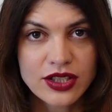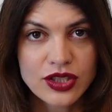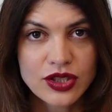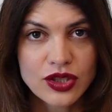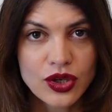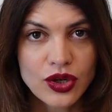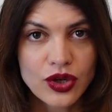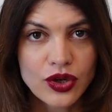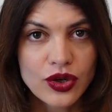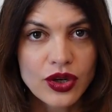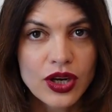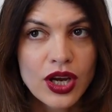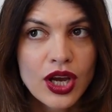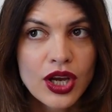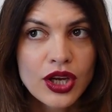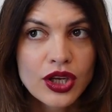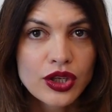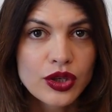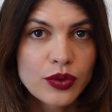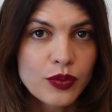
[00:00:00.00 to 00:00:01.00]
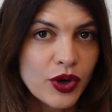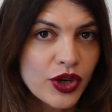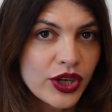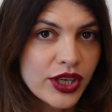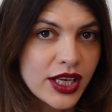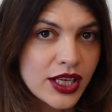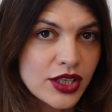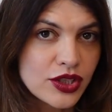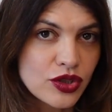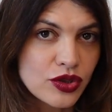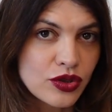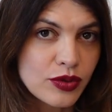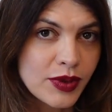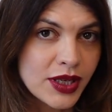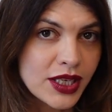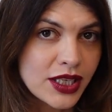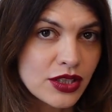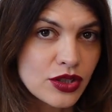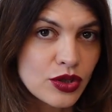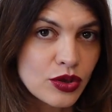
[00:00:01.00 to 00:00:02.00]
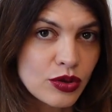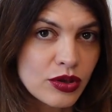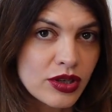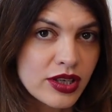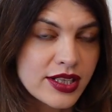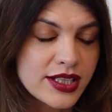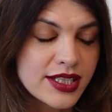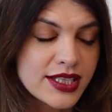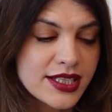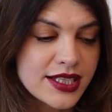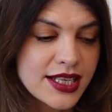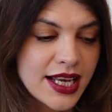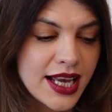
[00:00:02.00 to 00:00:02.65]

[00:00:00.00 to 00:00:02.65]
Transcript: so you won't get too many tourists.